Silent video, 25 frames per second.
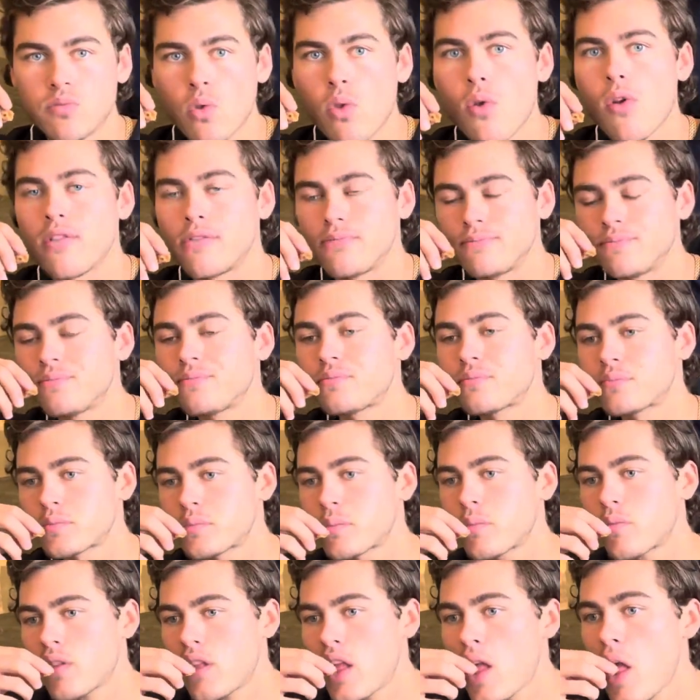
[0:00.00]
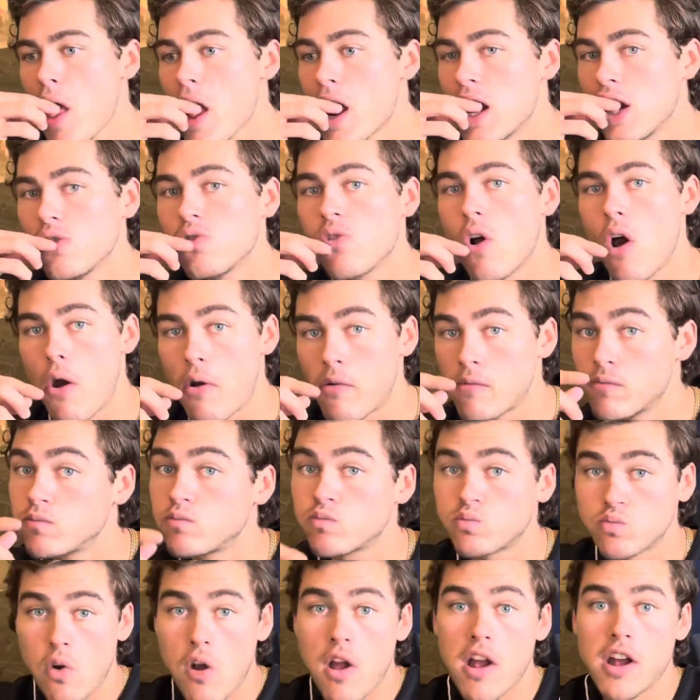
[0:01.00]
He's doing his thing. Great kid.
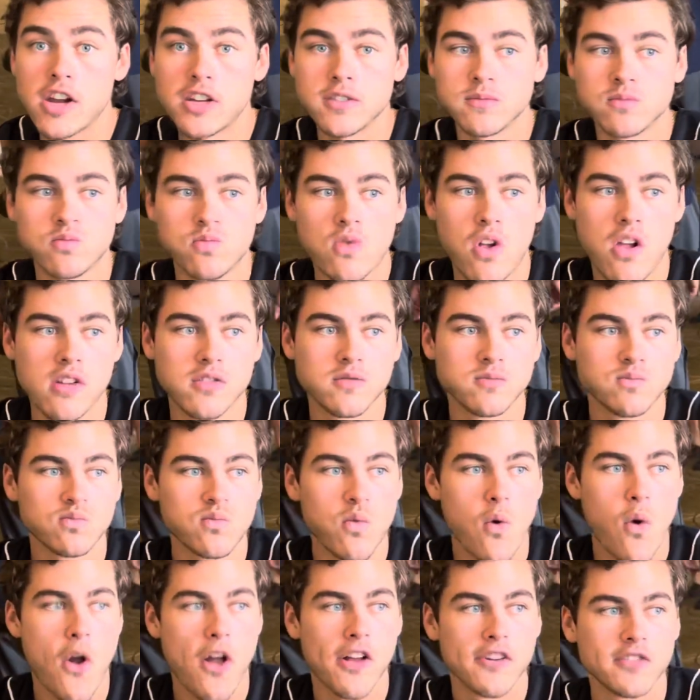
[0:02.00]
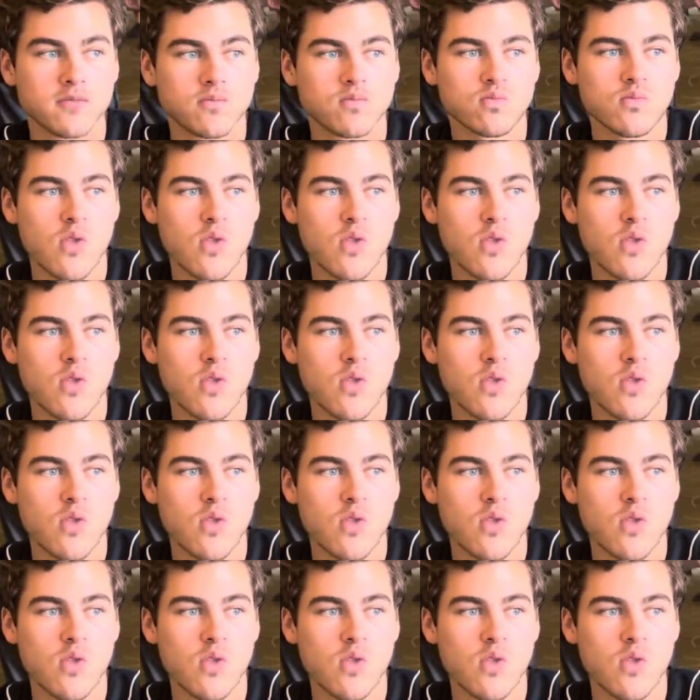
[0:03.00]
So uh, maybe one day we'll see it.